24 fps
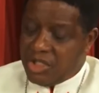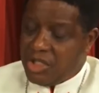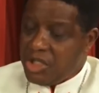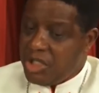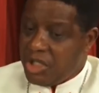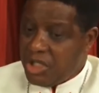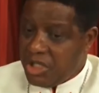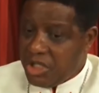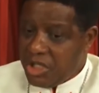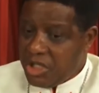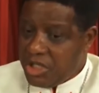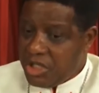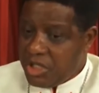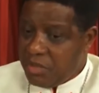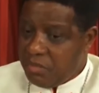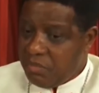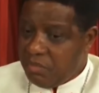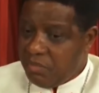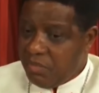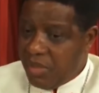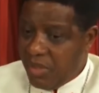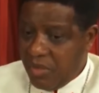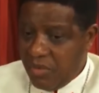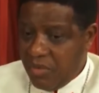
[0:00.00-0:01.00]
Church,
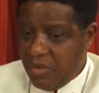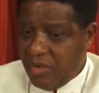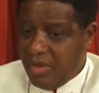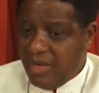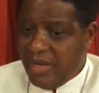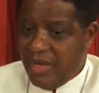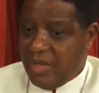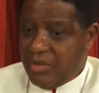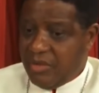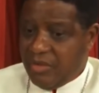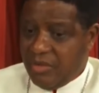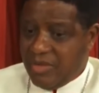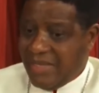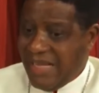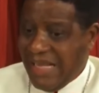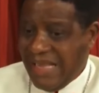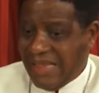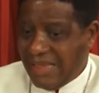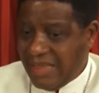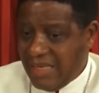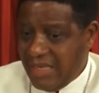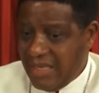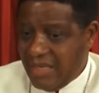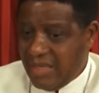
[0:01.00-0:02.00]
peculiar to
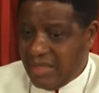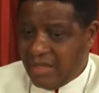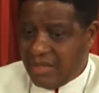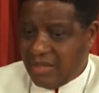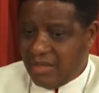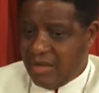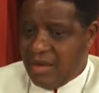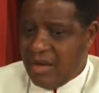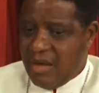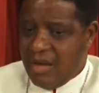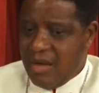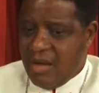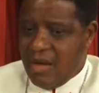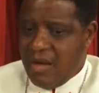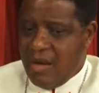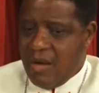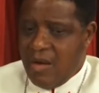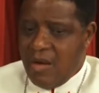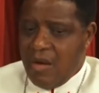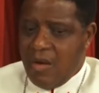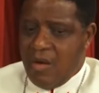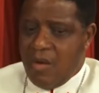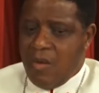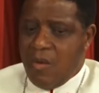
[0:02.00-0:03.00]
Catholics,
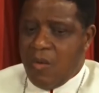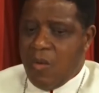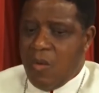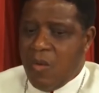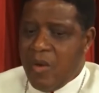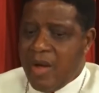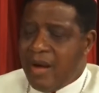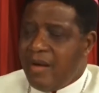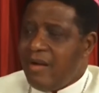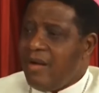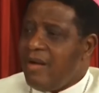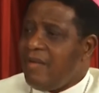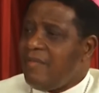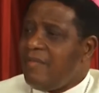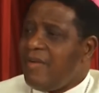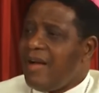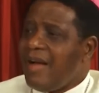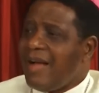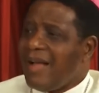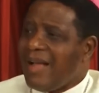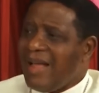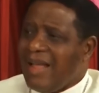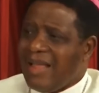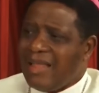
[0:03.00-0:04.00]

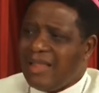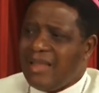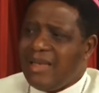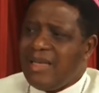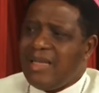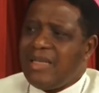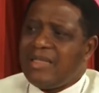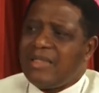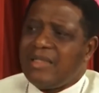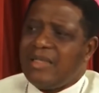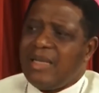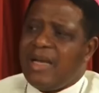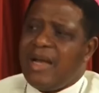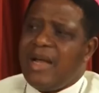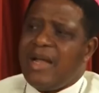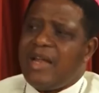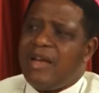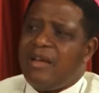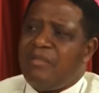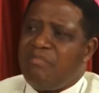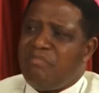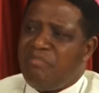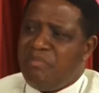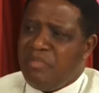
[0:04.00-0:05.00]
wherever Catholics are
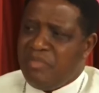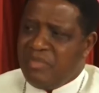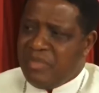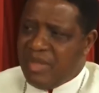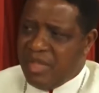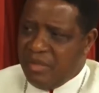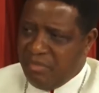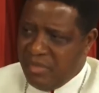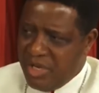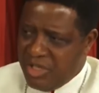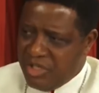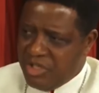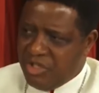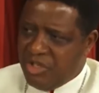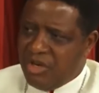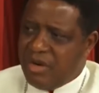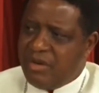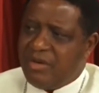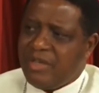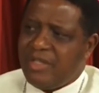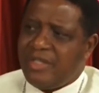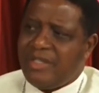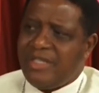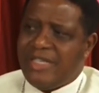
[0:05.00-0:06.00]
in the
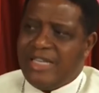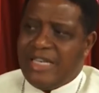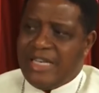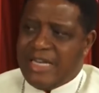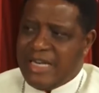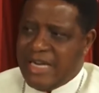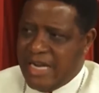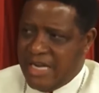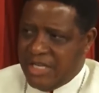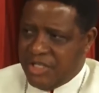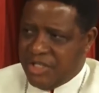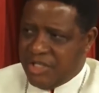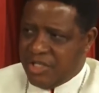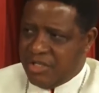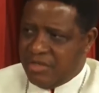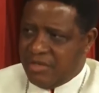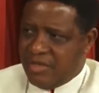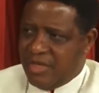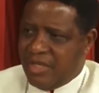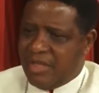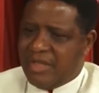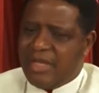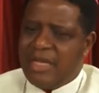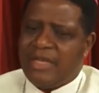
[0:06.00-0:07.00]
majority in
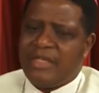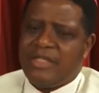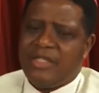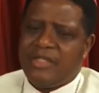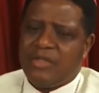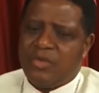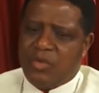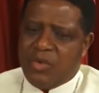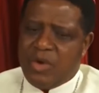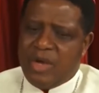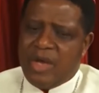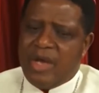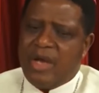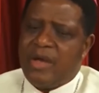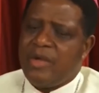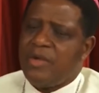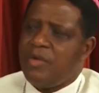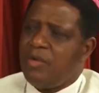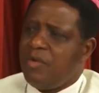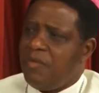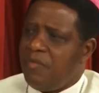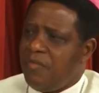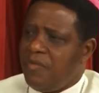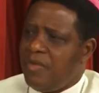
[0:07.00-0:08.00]
Nigeria, that is where
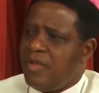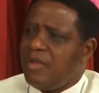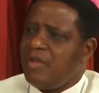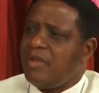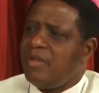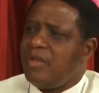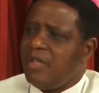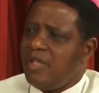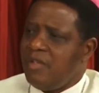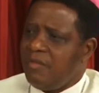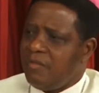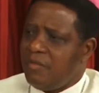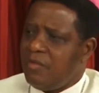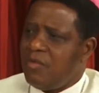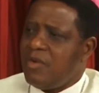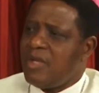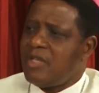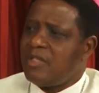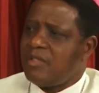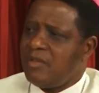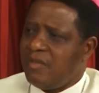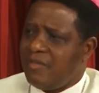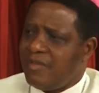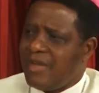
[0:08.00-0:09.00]
you feel the
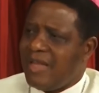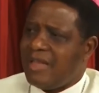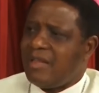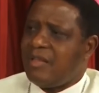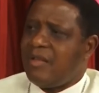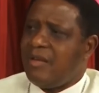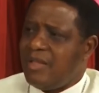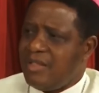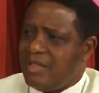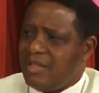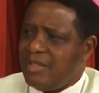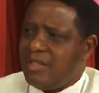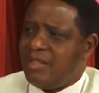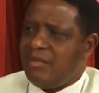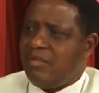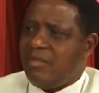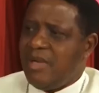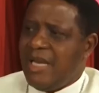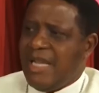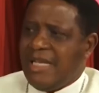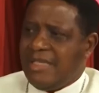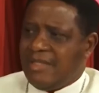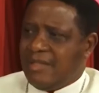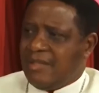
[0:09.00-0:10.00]
influence of Catholicism
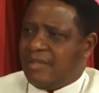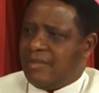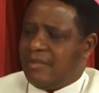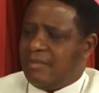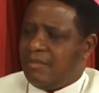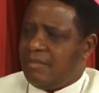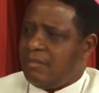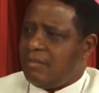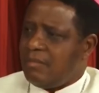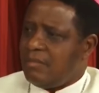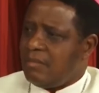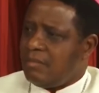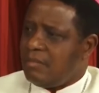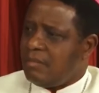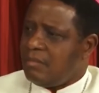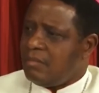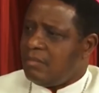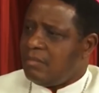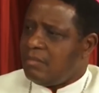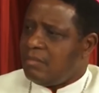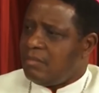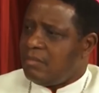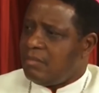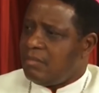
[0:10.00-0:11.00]
less,
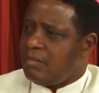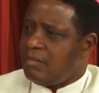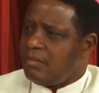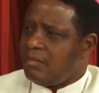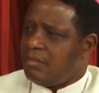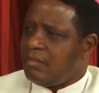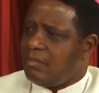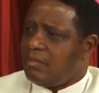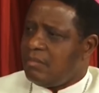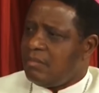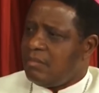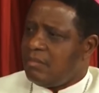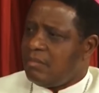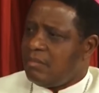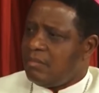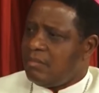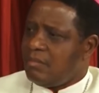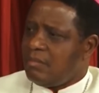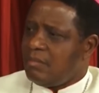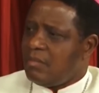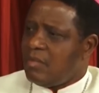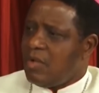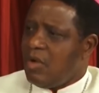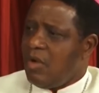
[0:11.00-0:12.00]
hmm.
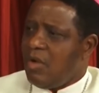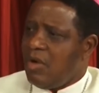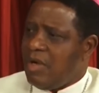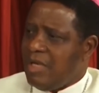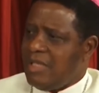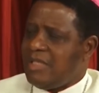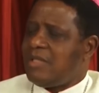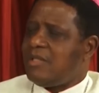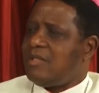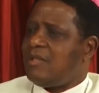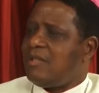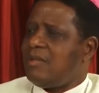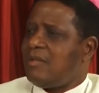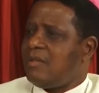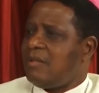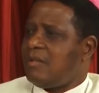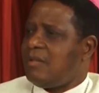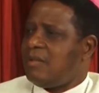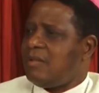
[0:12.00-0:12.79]
or least.